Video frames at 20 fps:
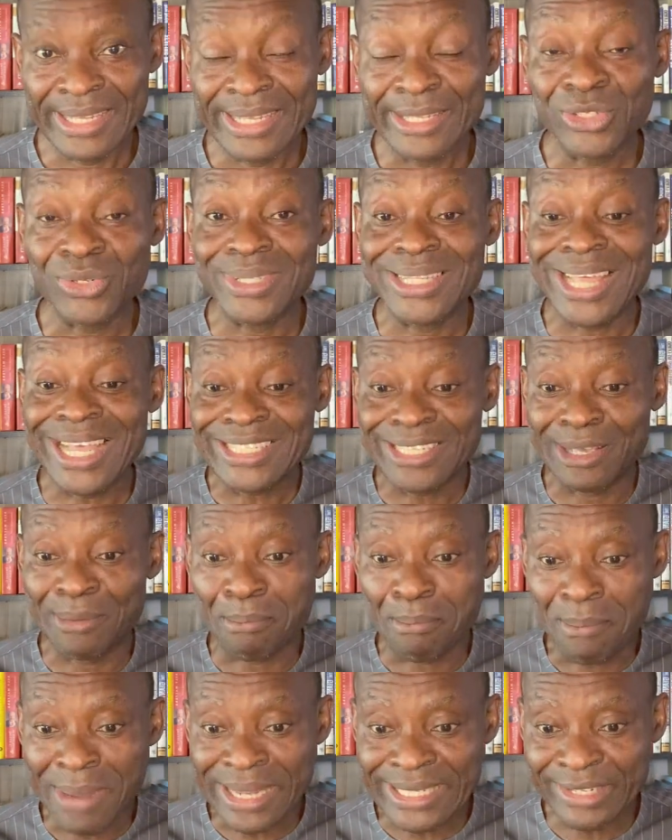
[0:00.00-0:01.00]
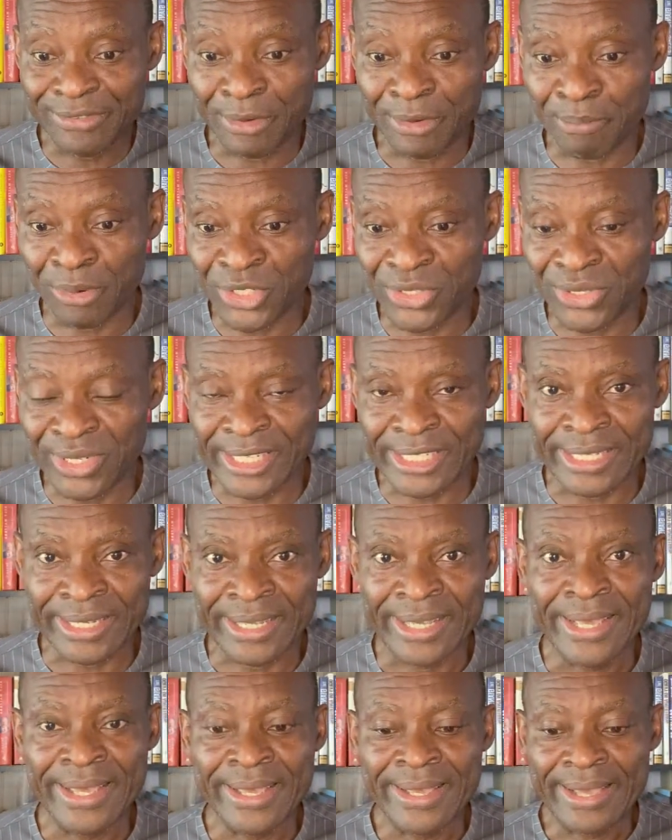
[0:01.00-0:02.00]
So that's a massive opportunity.
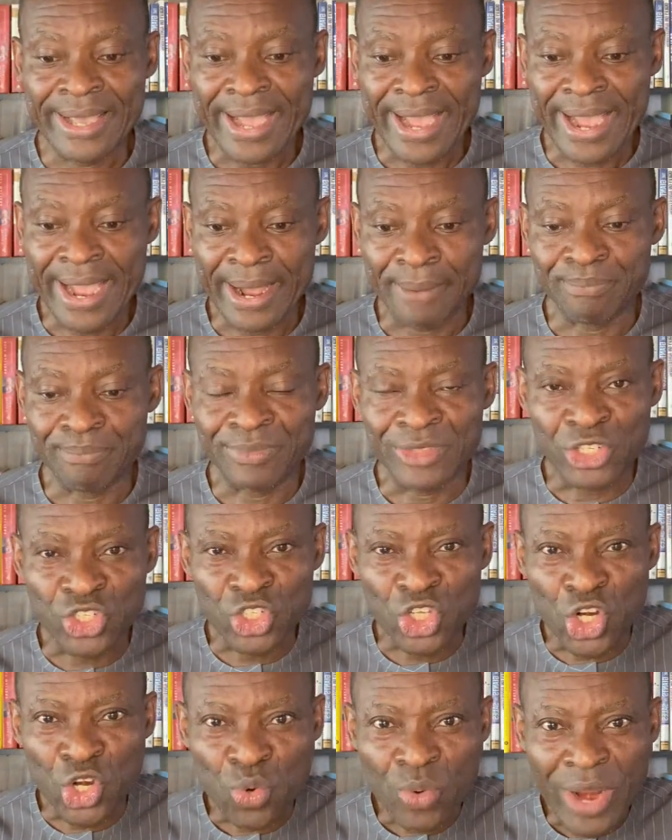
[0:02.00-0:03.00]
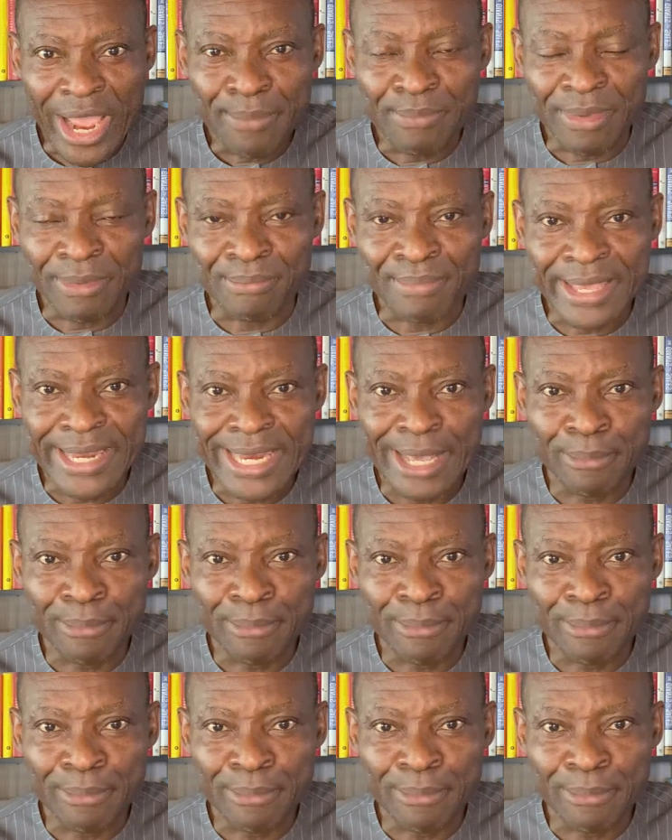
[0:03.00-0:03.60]
Being